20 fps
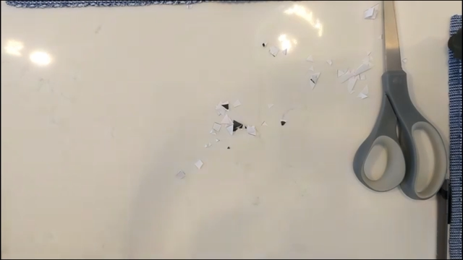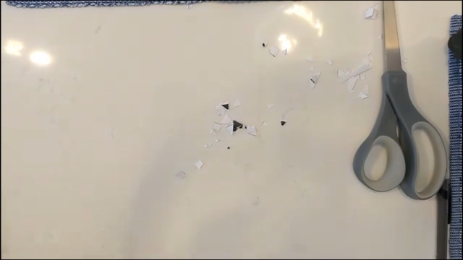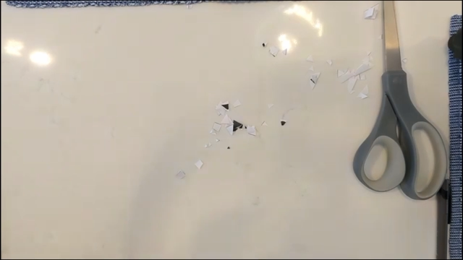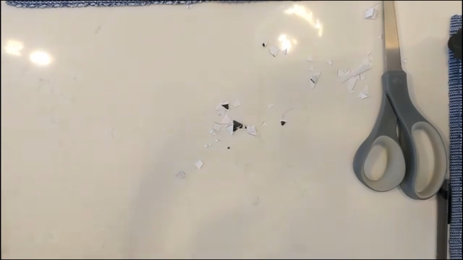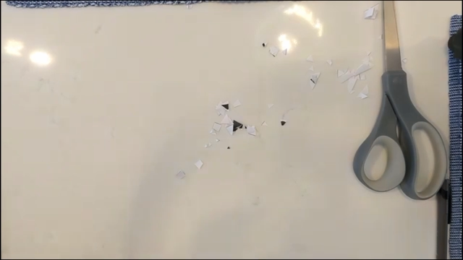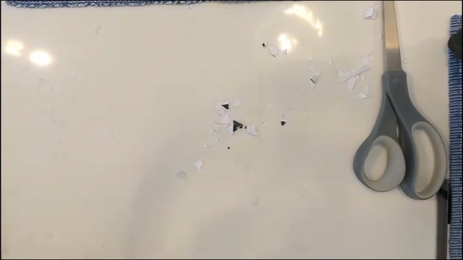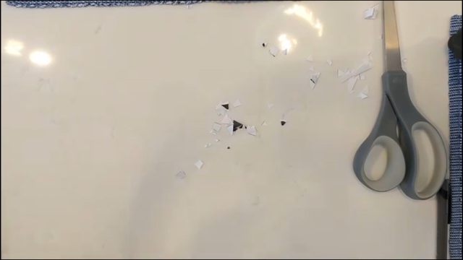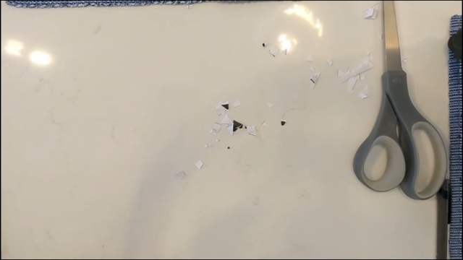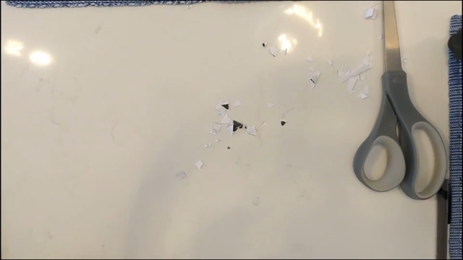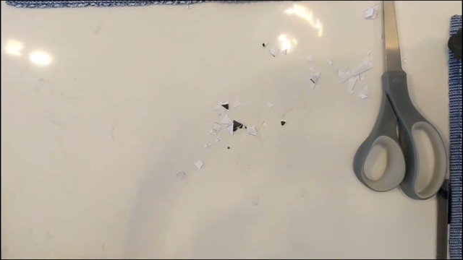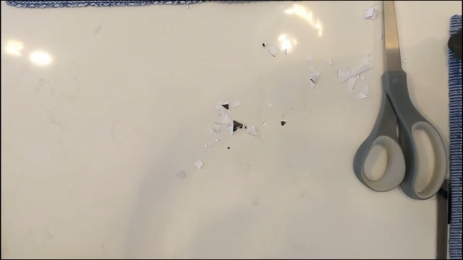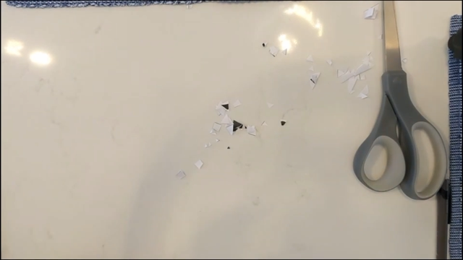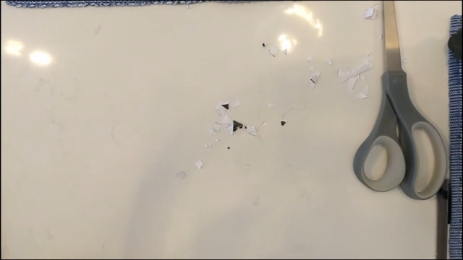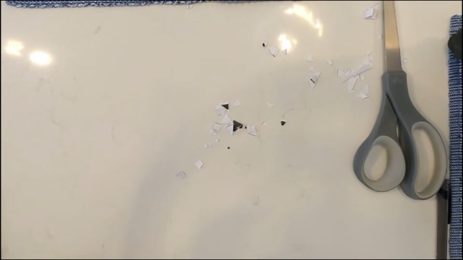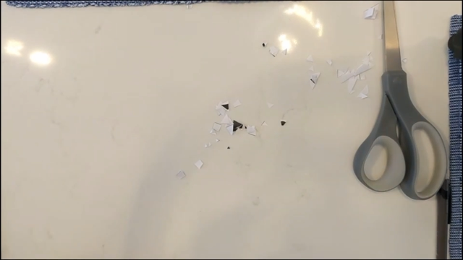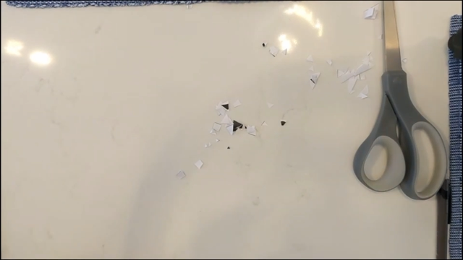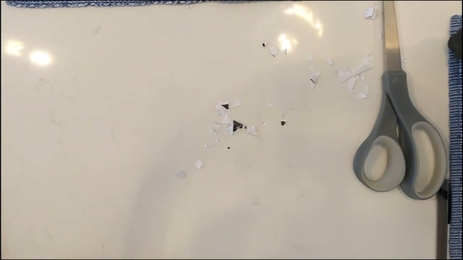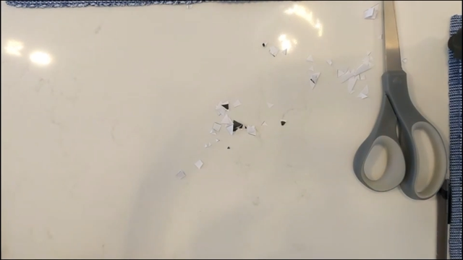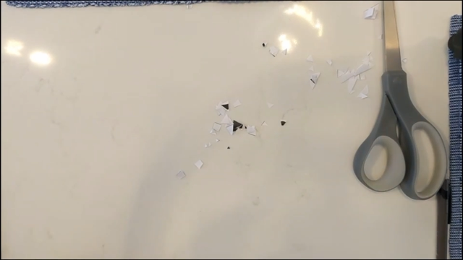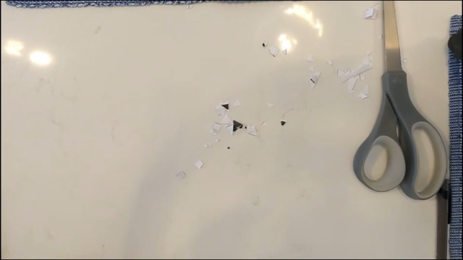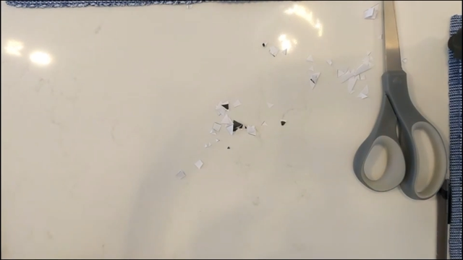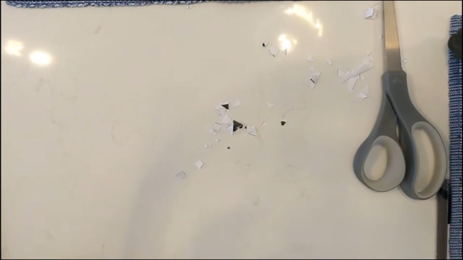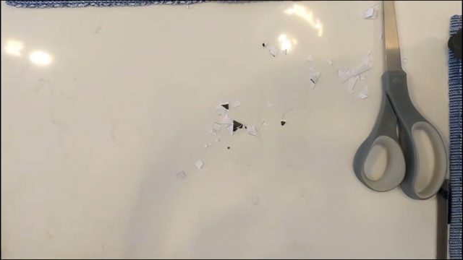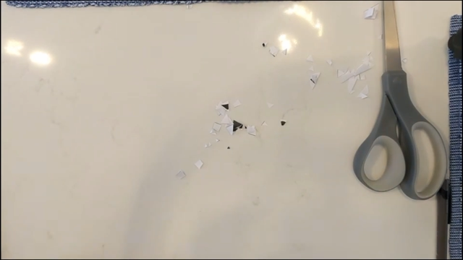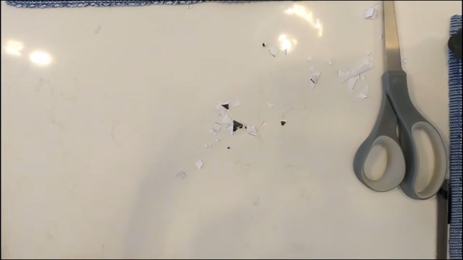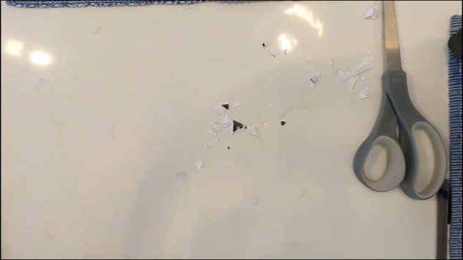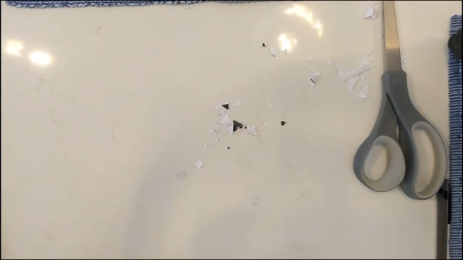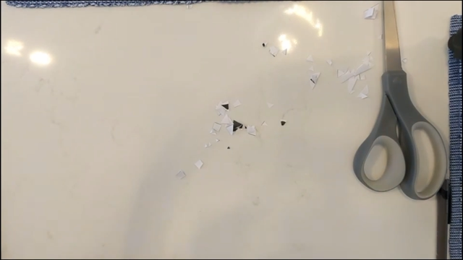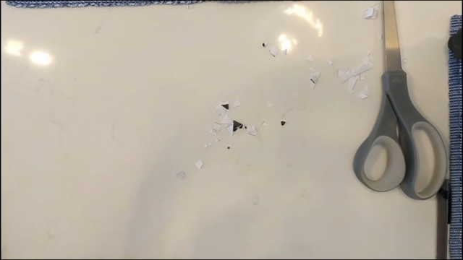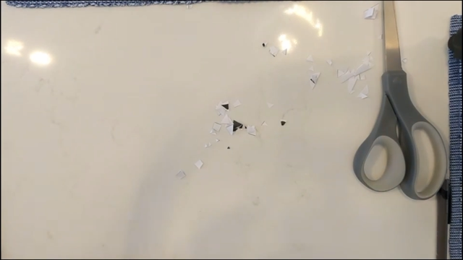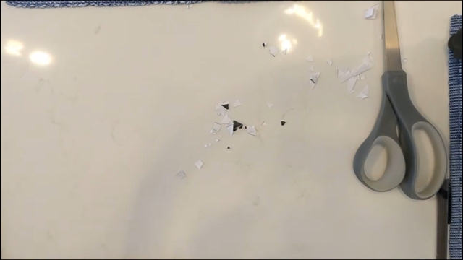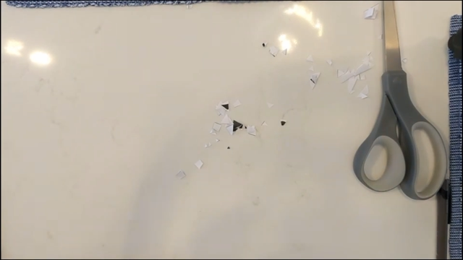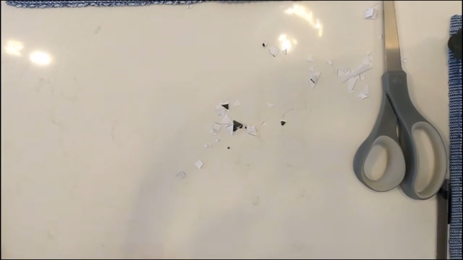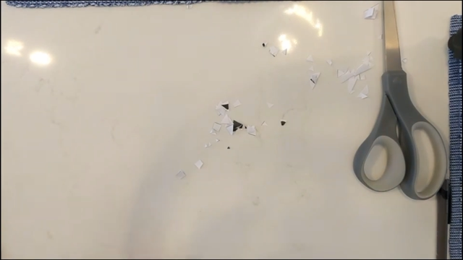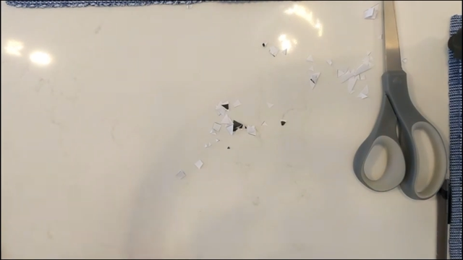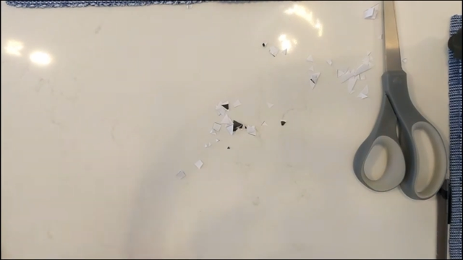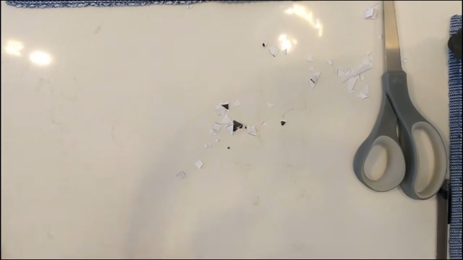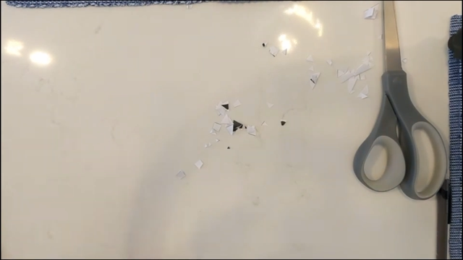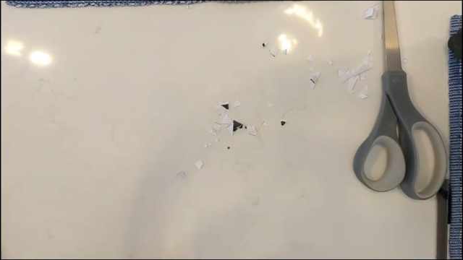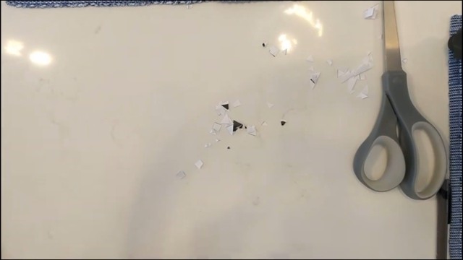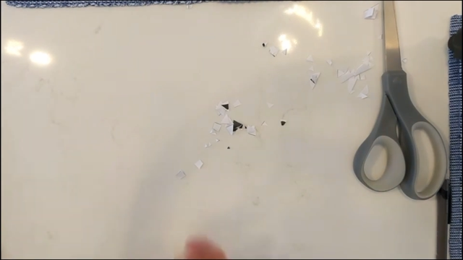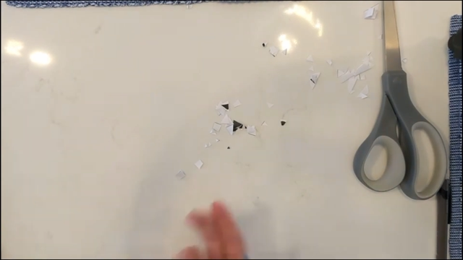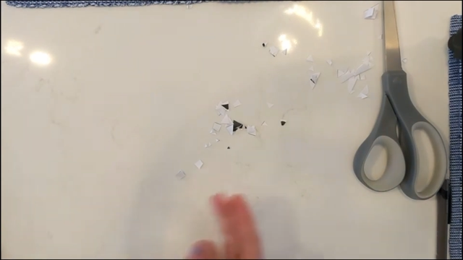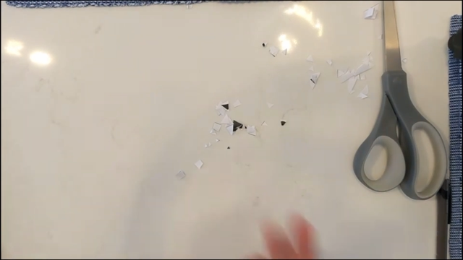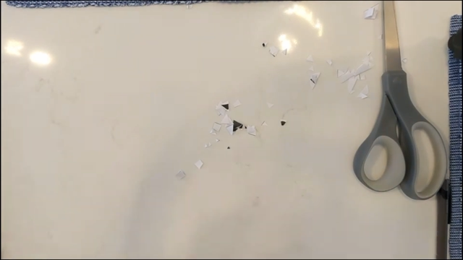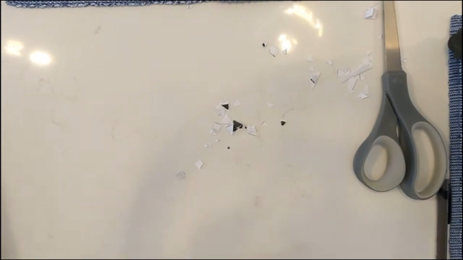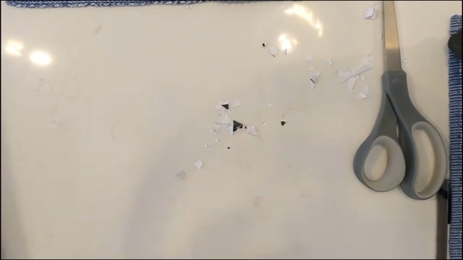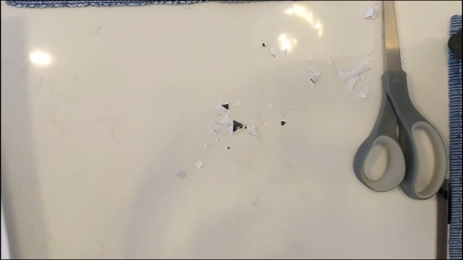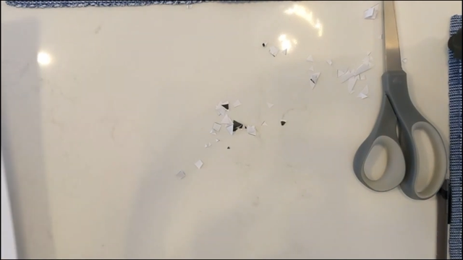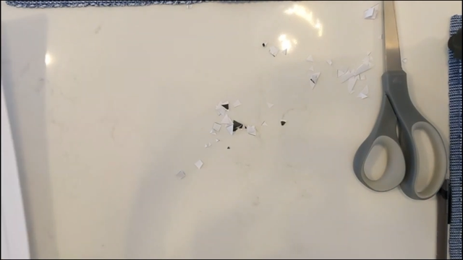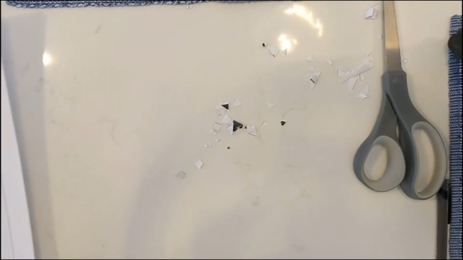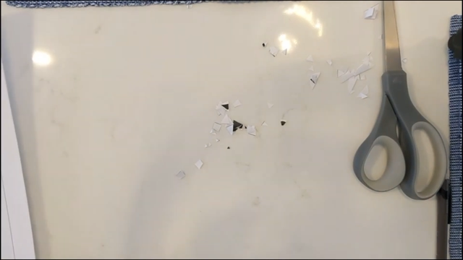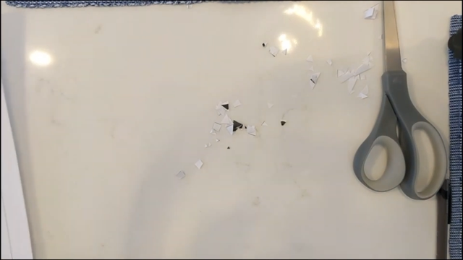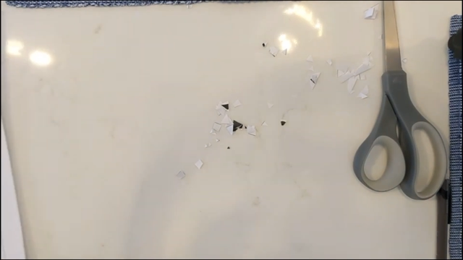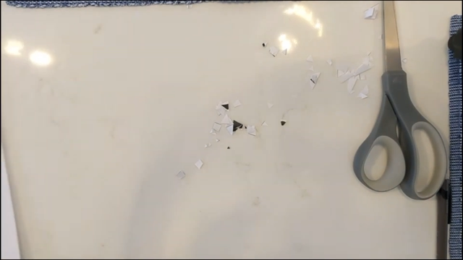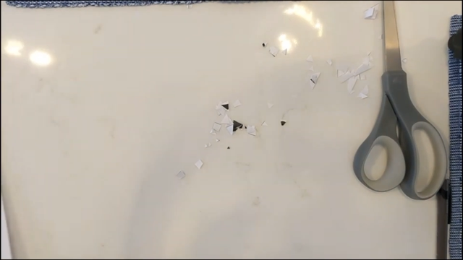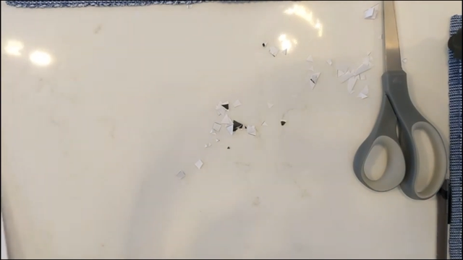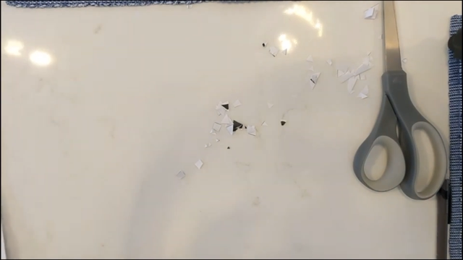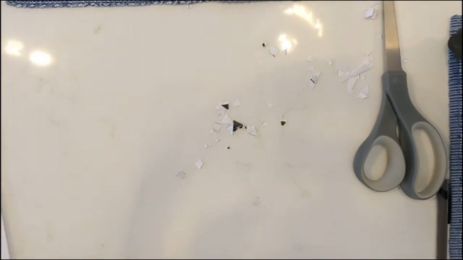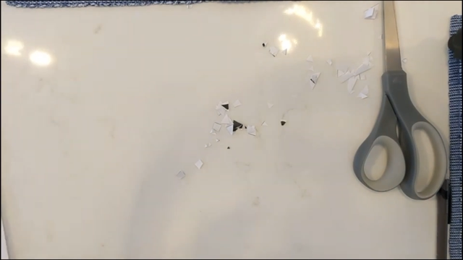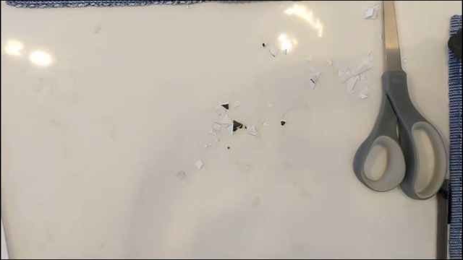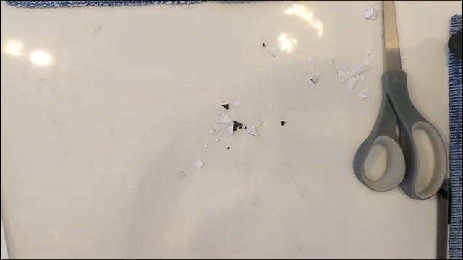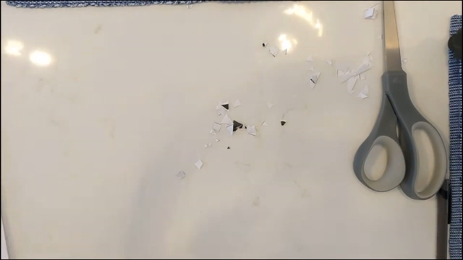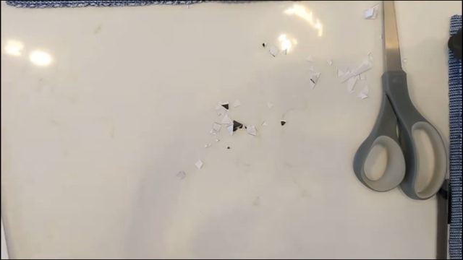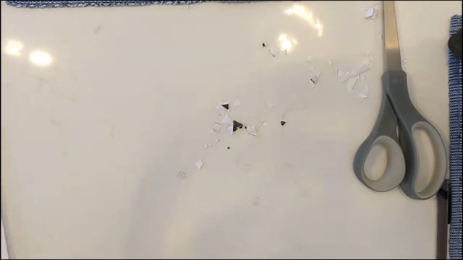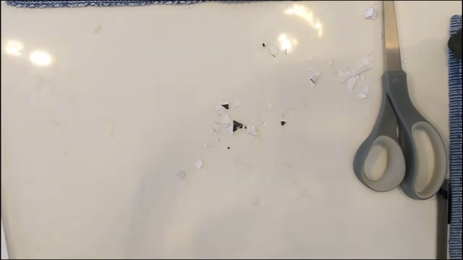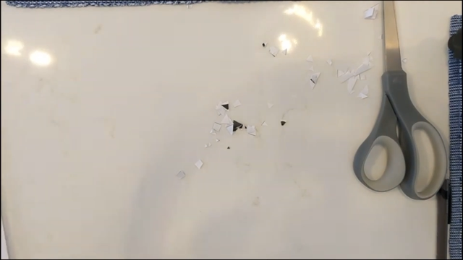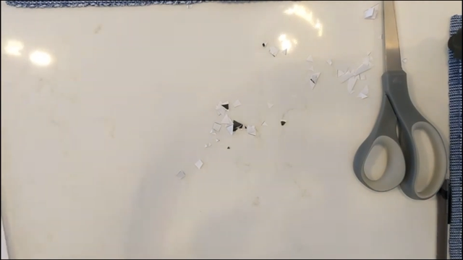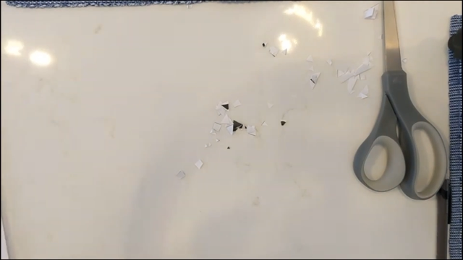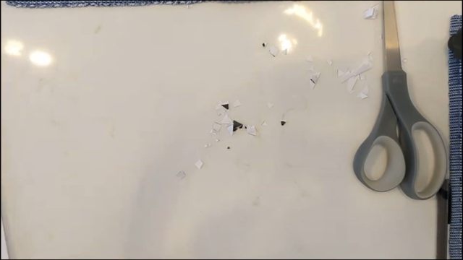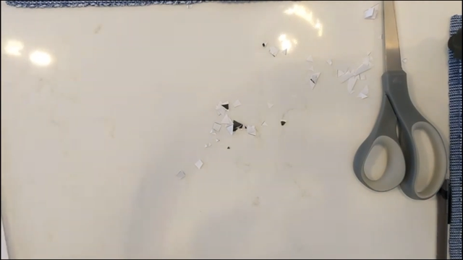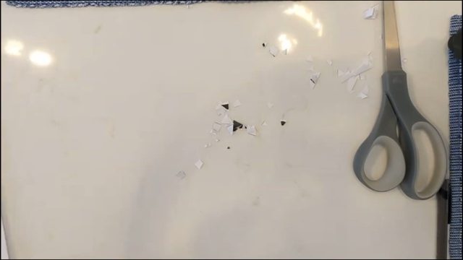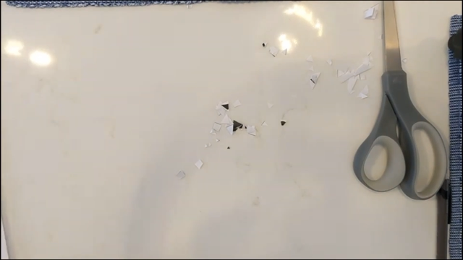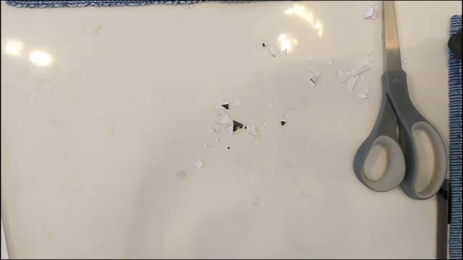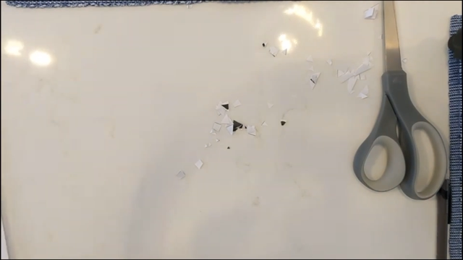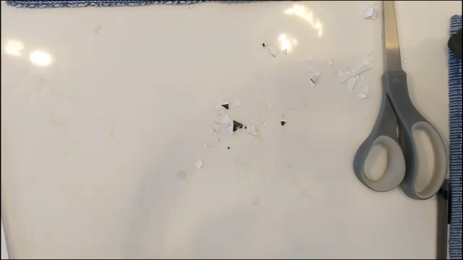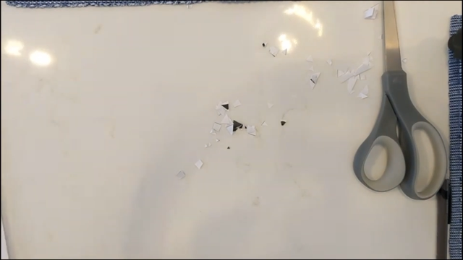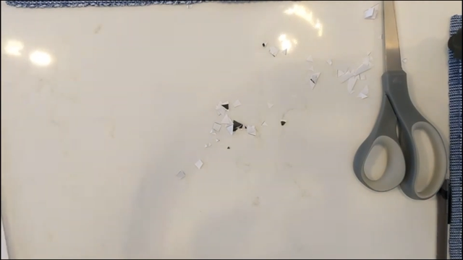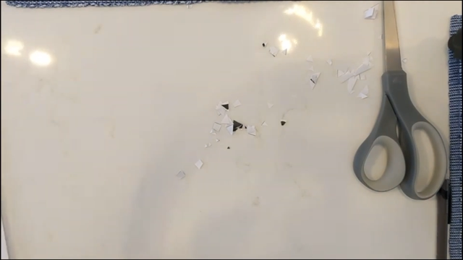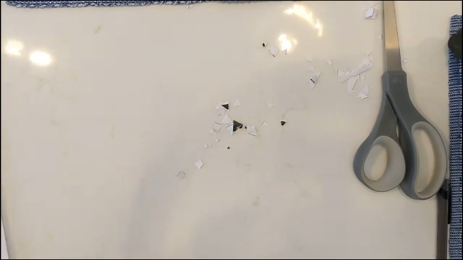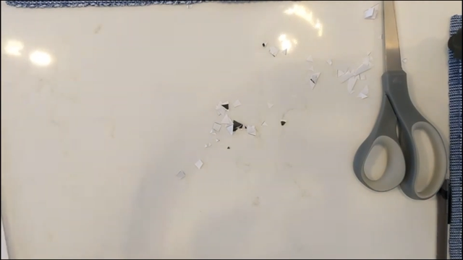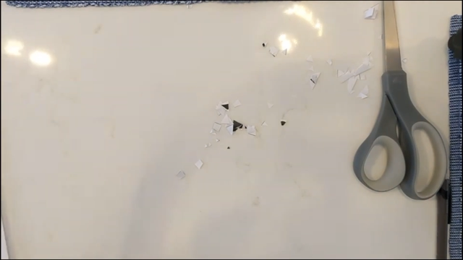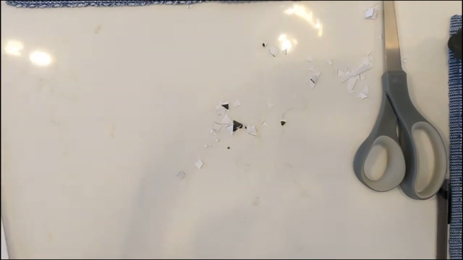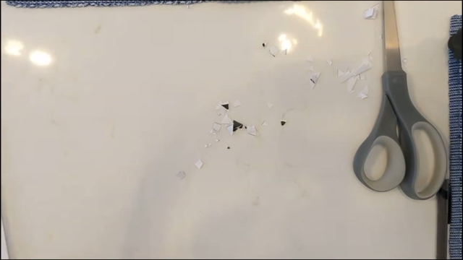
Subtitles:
[unreadable: no face in view]